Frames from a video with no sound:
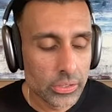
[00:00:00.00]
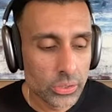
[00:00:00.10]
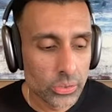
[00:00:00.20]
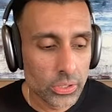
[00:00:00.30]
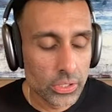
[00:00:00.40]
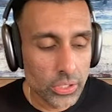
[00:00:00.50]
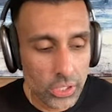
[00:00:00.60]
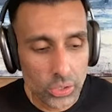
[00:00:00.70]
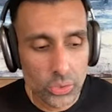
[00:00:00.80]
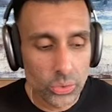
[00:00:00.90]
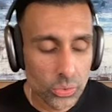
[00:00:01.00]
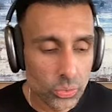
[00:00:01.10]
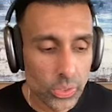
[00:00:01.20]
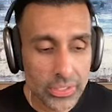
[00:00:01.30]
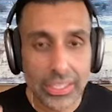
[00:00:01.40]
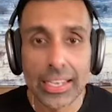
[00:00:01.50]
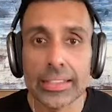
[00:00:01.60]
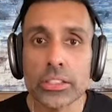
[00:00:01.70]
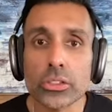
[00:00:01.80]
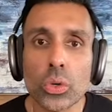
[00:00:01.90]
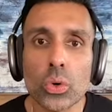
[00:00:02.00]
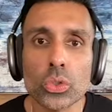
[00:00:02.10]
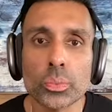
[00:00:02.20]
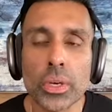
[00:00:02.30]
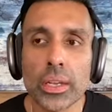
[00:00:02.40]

to continue to attain these goals,